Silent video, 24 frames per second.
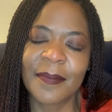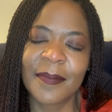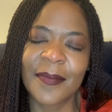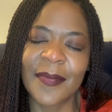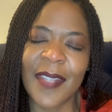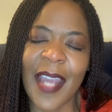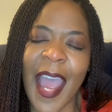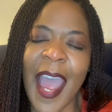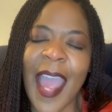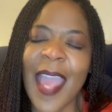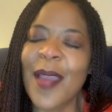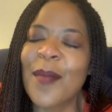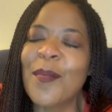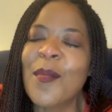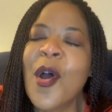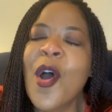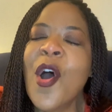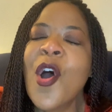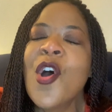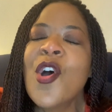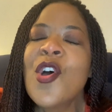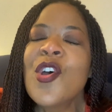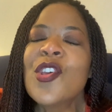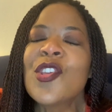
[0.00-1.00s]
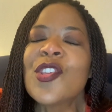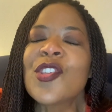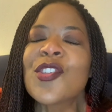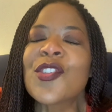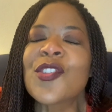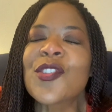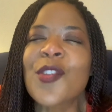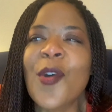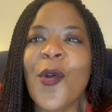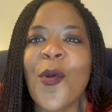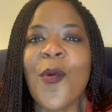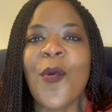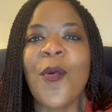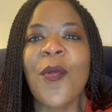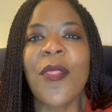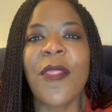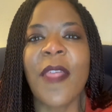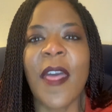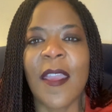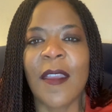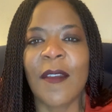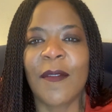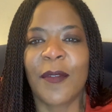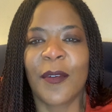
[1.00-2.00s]
I am so
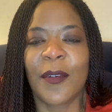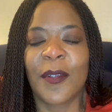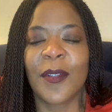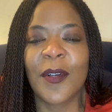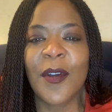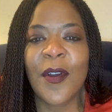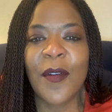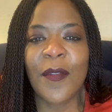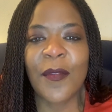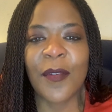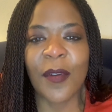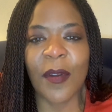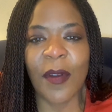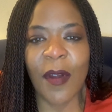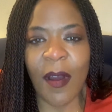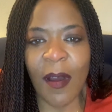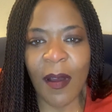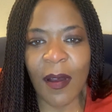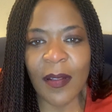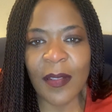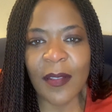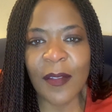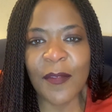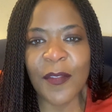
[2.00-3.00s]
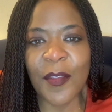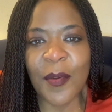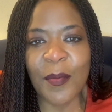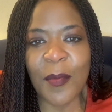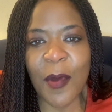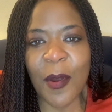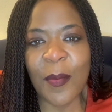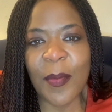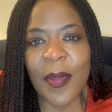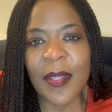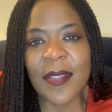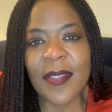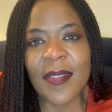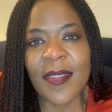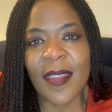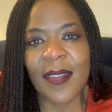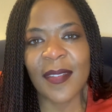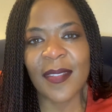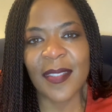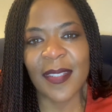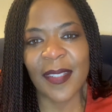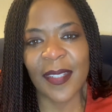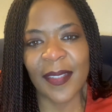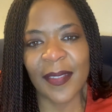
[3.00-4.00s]
thankful for all of the moments that
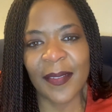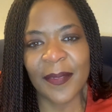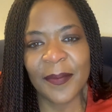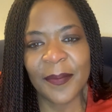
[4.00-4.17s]
did.